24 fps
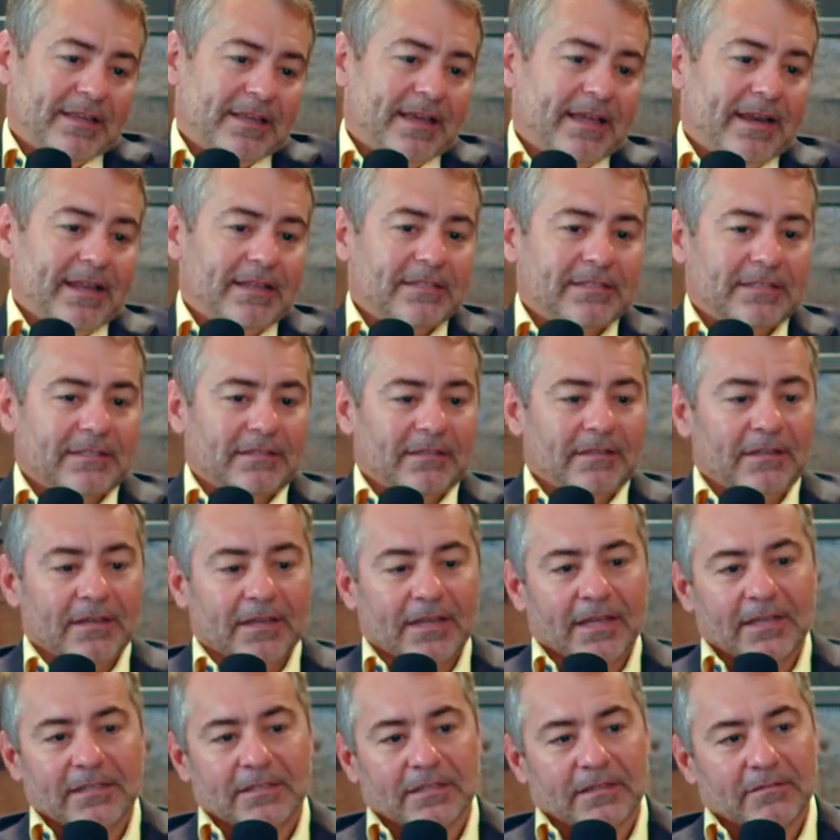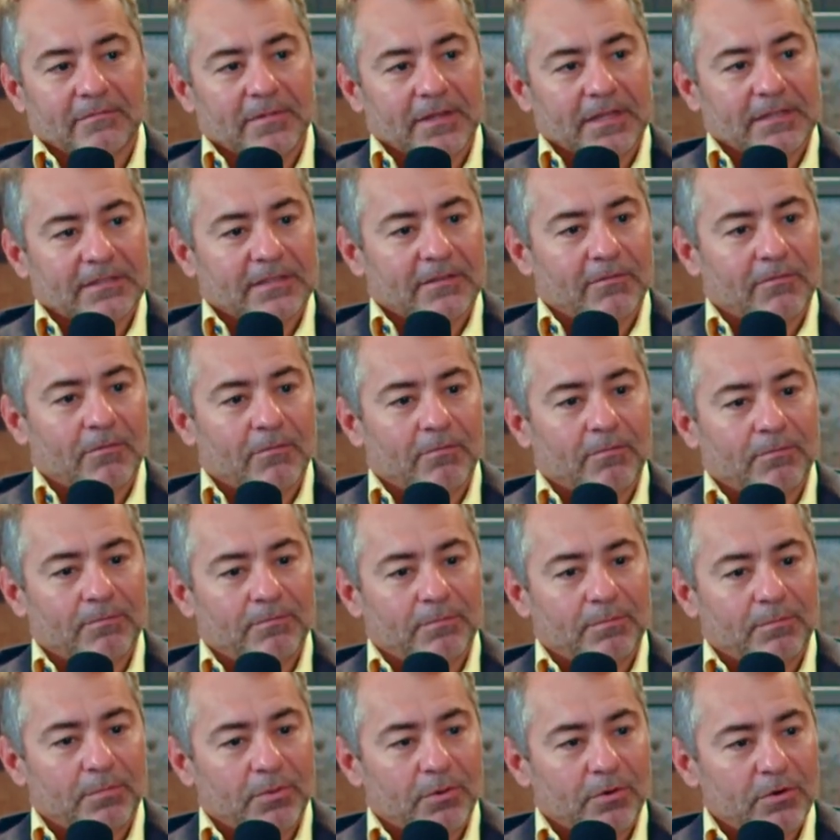and it's, look, it's a, it's a
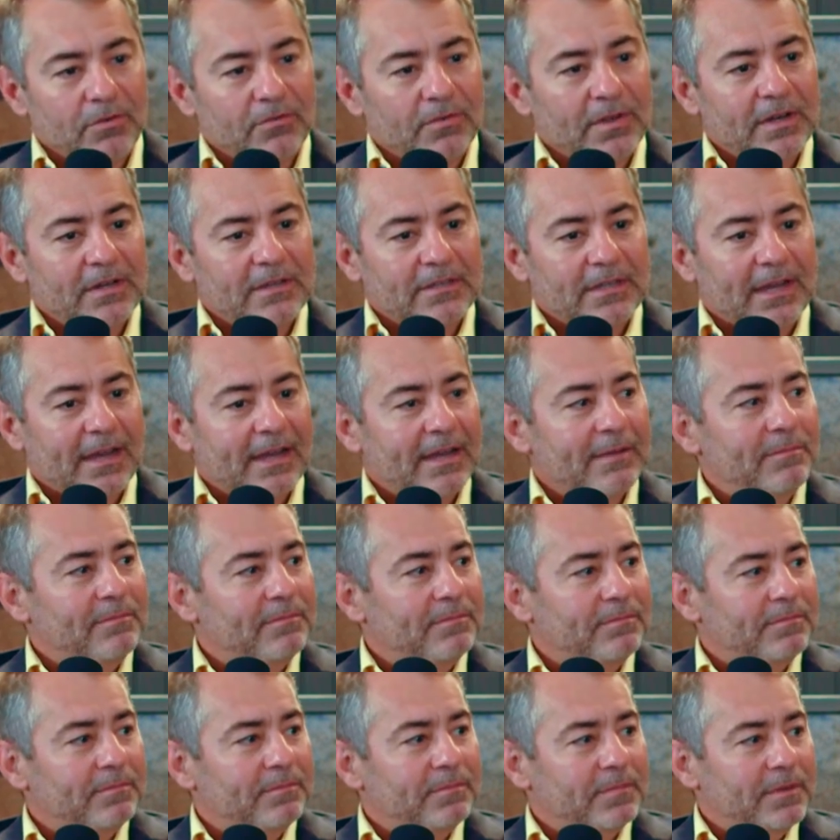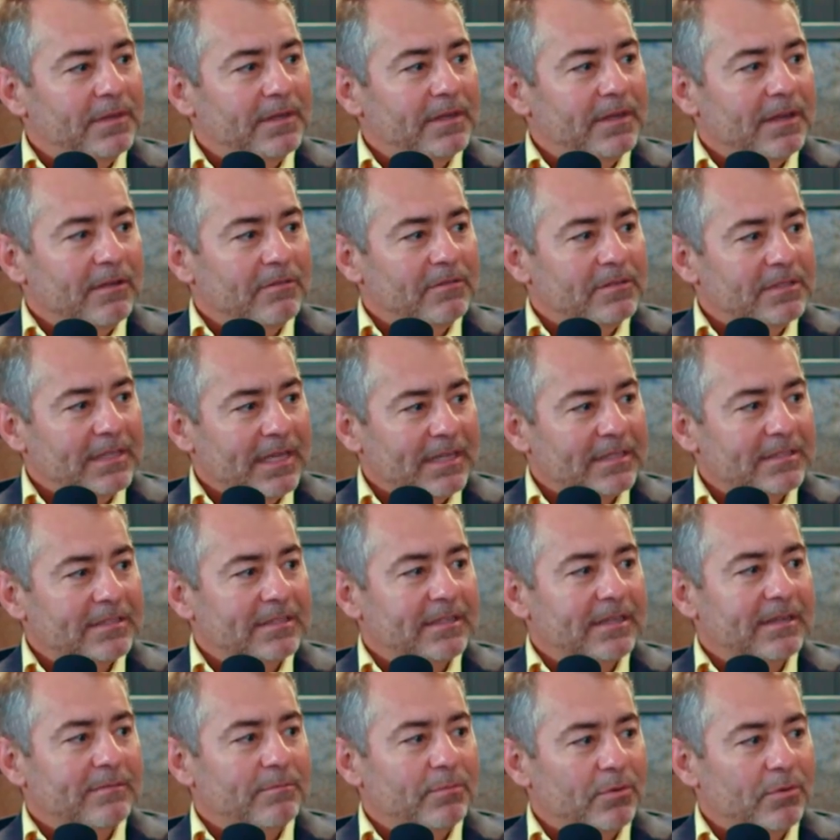proven time, you know, tested,